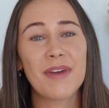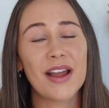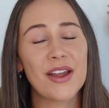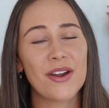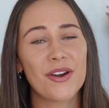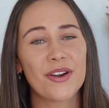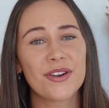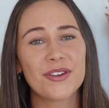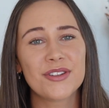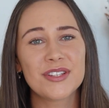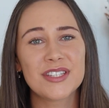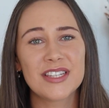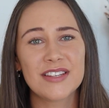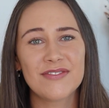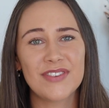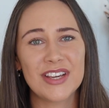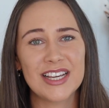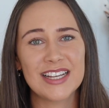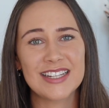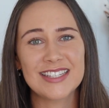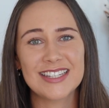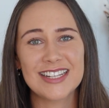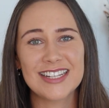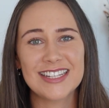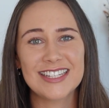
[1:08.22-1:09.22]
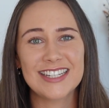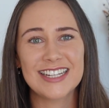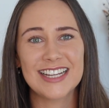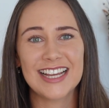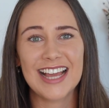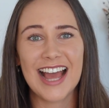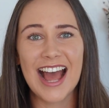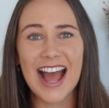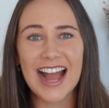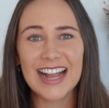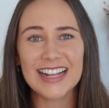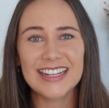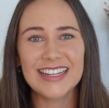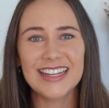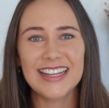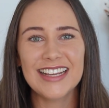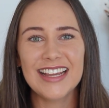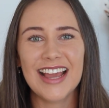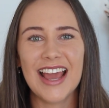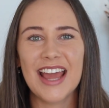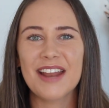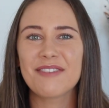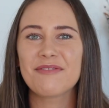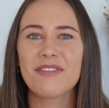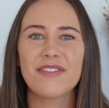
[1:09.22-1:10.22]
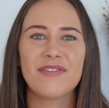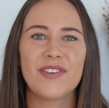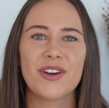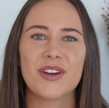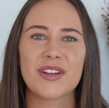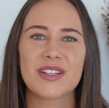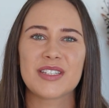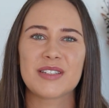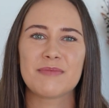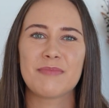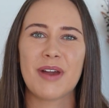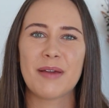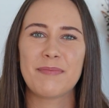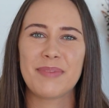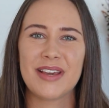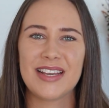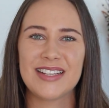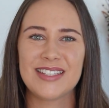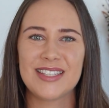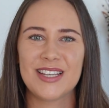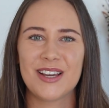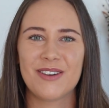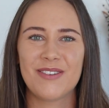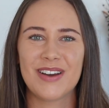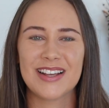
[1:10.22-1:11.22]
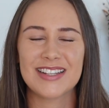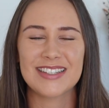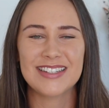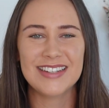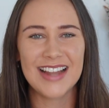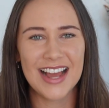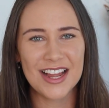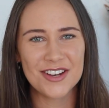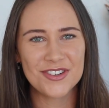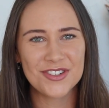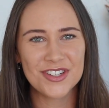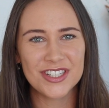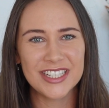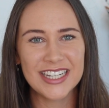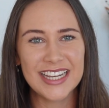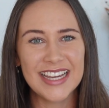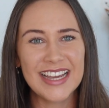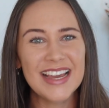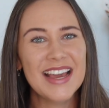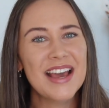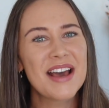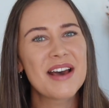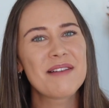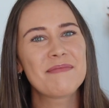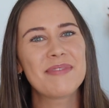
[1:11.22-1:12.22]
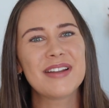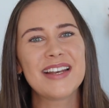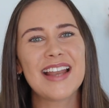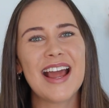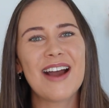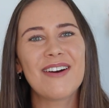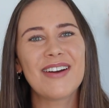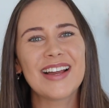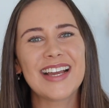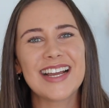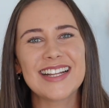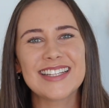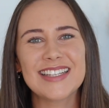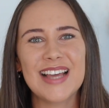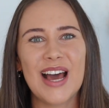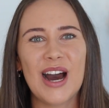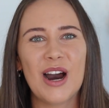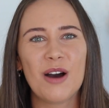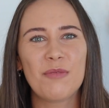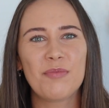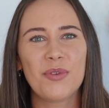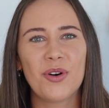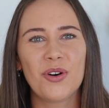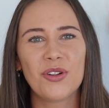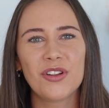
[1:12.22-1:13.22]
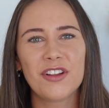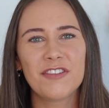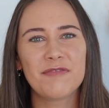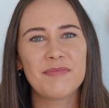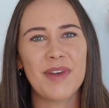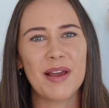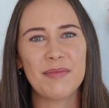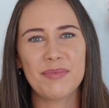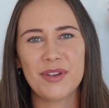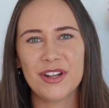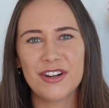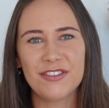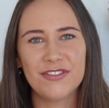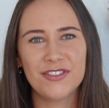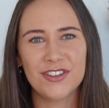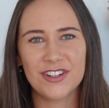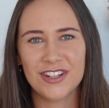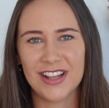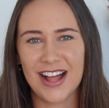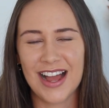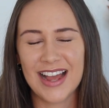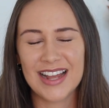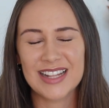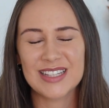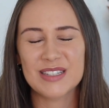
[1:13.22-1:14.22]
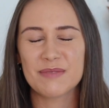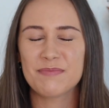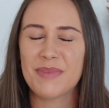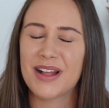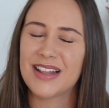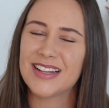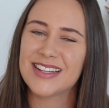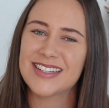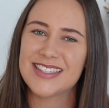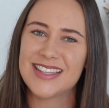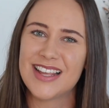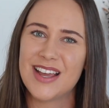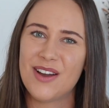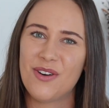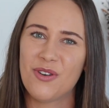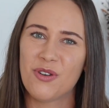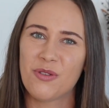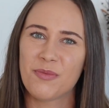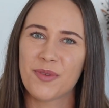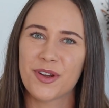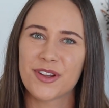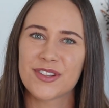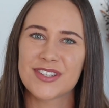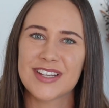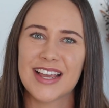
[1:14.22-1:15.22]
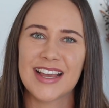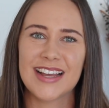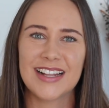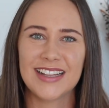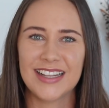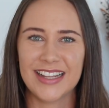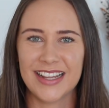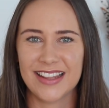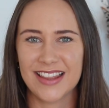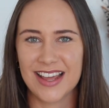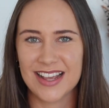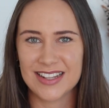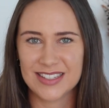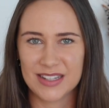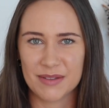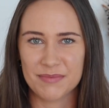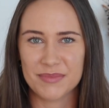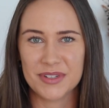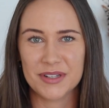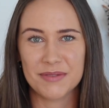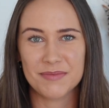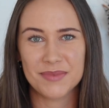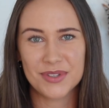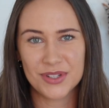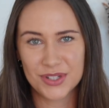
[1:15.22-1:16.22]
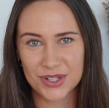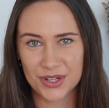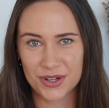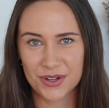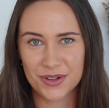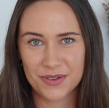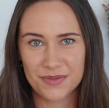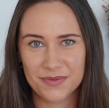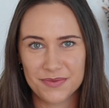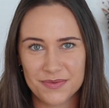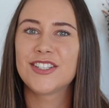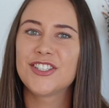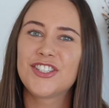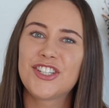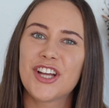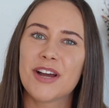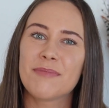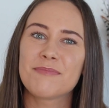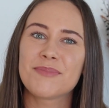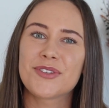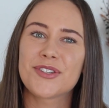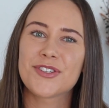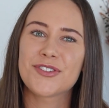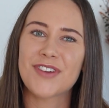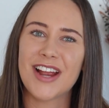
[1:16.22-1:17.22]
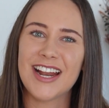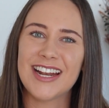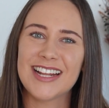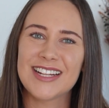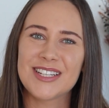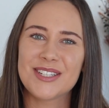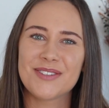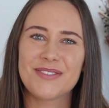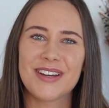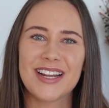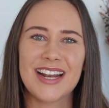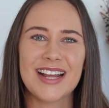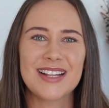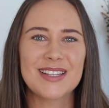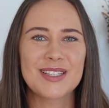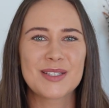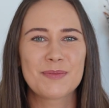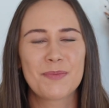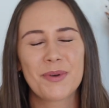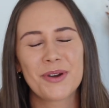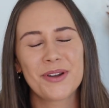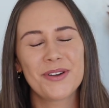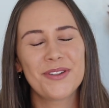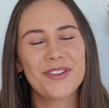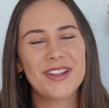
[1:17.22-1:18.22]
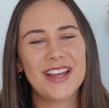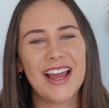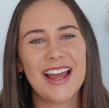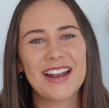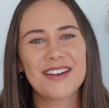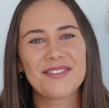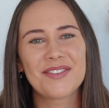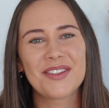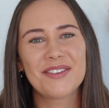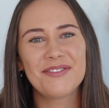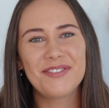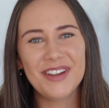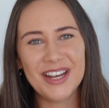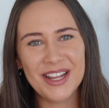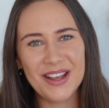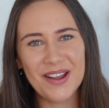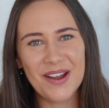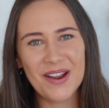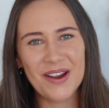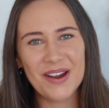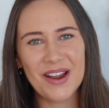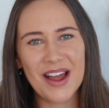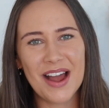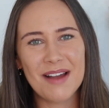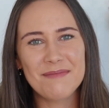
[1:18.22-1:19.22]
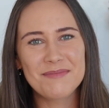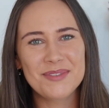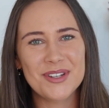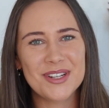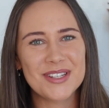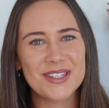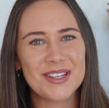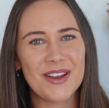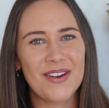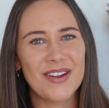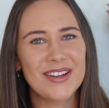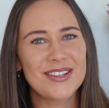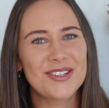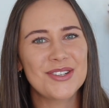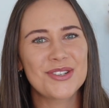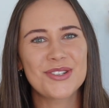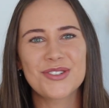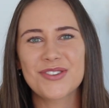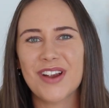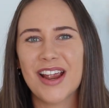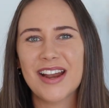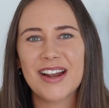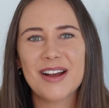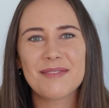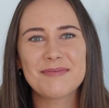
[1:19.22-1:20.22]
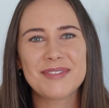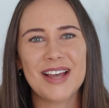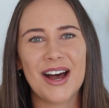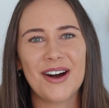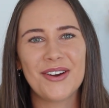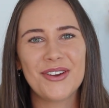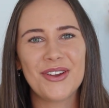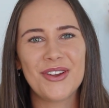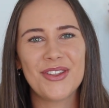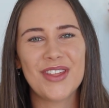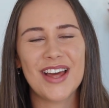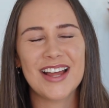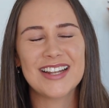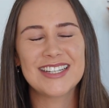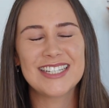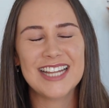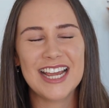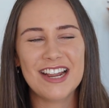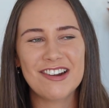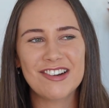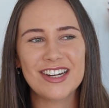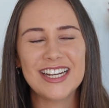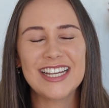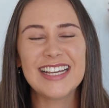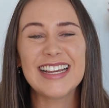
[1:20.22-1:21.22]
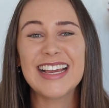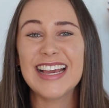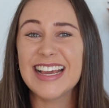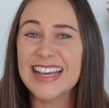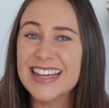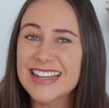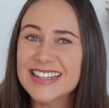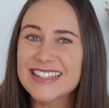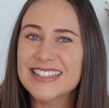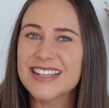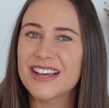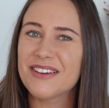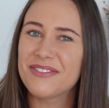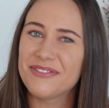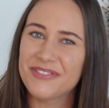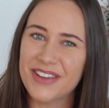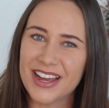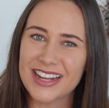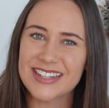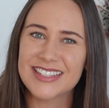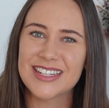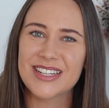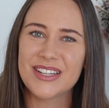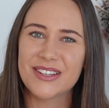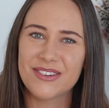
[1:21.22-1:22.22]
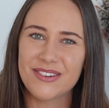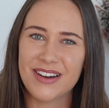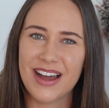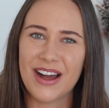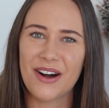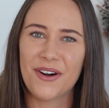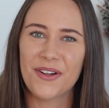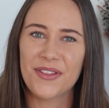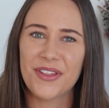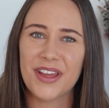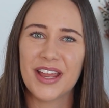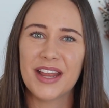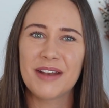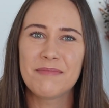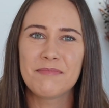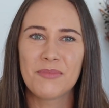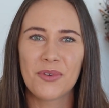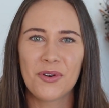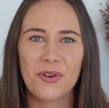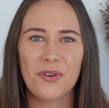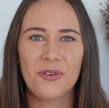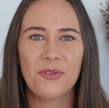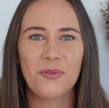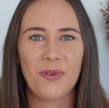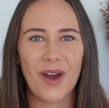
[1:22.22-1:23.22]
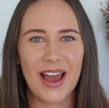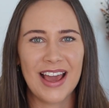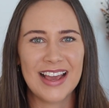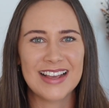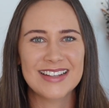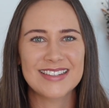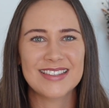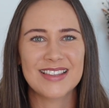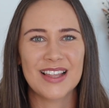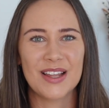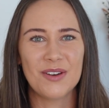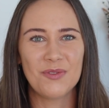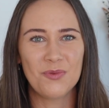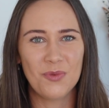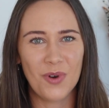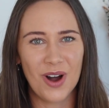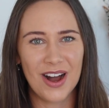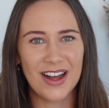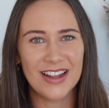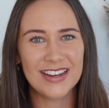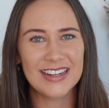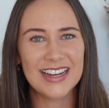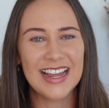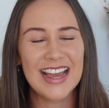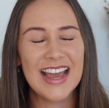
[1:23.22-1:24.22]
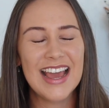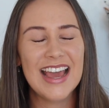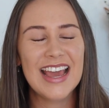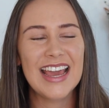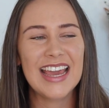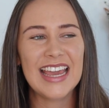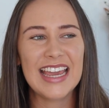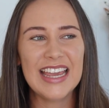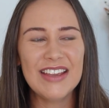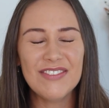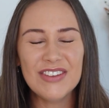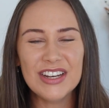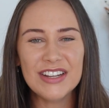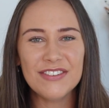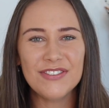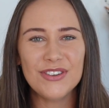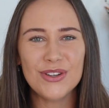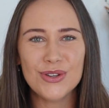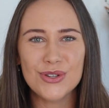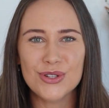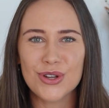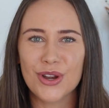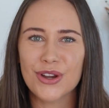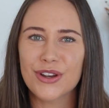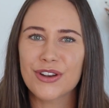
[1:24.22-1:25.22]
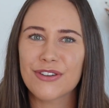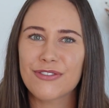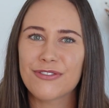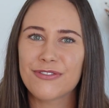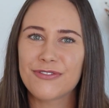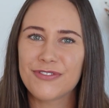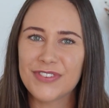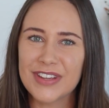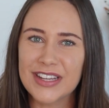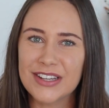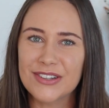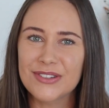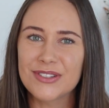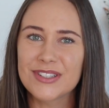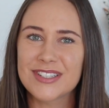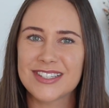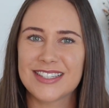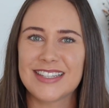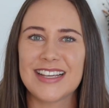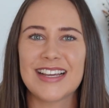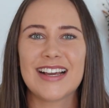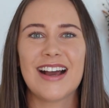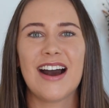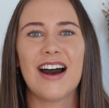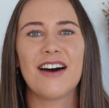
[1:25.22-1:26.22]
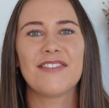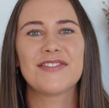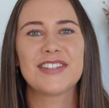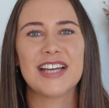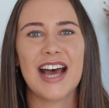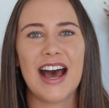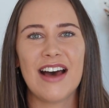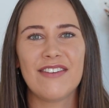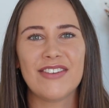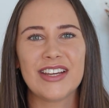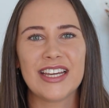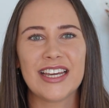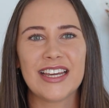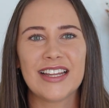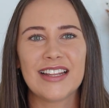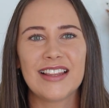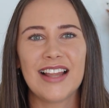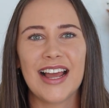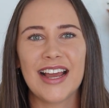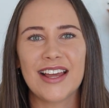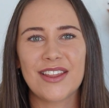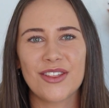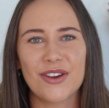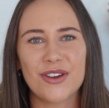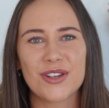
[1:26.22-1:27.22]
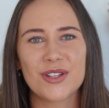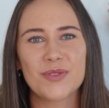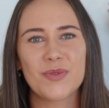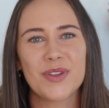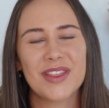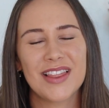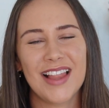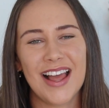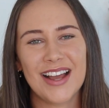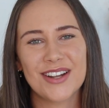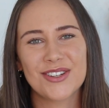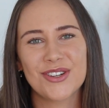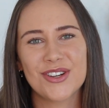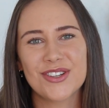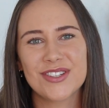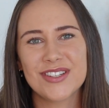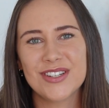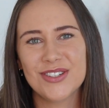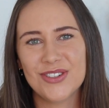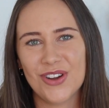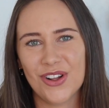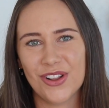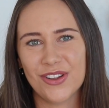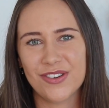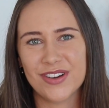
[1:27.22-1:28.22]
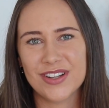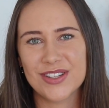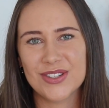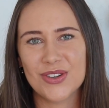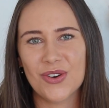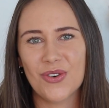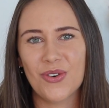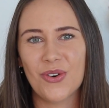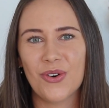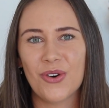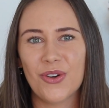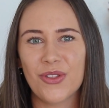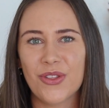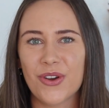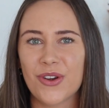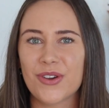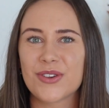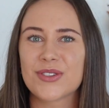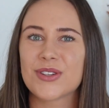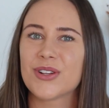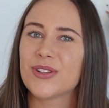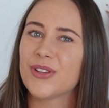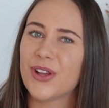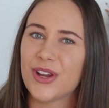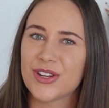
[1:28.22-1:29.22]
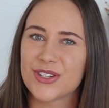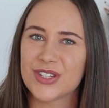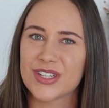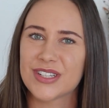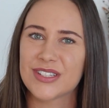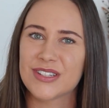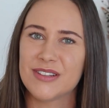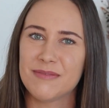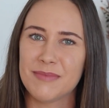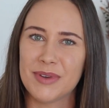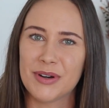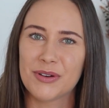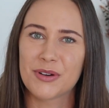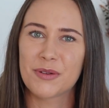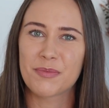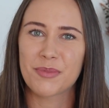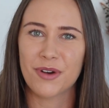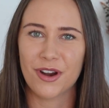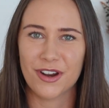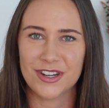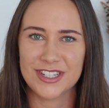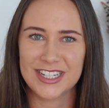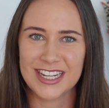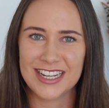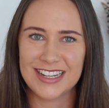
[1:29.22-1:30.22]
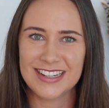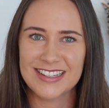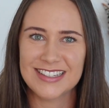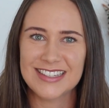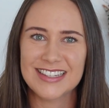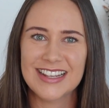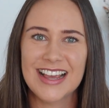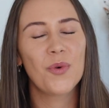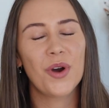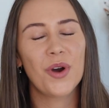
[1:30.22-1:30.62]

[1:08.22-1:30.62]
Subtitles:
my own severe cystic acne and reversed my PCOS naturally, but now I get to help all of my beautiful clients balance their hormones and clear their symptoms too. To jump straight into it and spoil the end of the video, I'm just going to straight up tell you that dairy is affecting your health in more ways than one, even if you don't feel sick after having it, like those with lactose intolerance or those allergic to milk proteins.